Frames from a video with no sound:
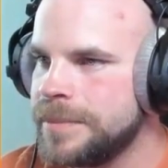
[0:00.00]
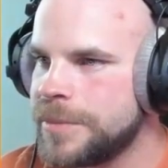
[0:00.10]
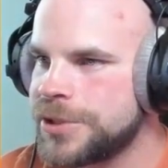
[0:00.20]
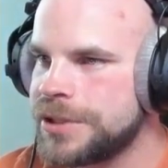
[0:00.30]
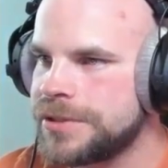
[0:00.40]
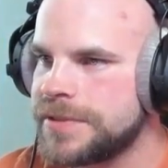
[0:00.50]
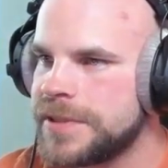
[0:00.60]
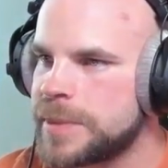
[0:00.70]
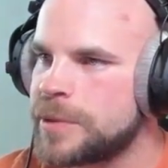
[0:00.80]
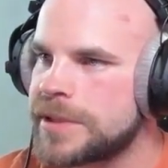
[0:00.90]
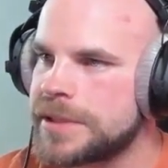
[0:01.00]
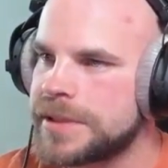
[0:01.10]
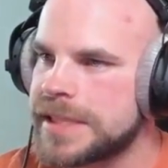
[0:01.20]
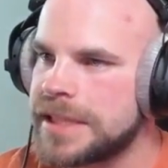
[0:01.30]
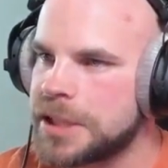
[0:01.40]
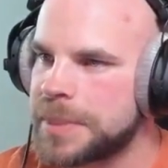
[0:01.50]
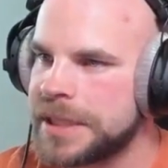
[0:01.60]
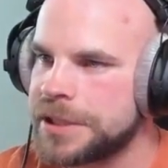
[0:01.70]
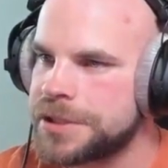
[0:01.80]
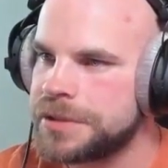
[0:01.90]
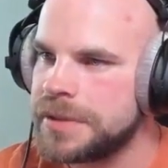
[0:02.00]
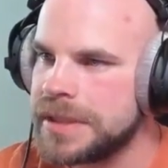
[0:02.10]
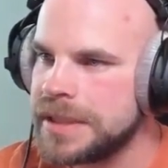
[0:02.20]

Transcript: She goes invisible, so that's not going to be an issue.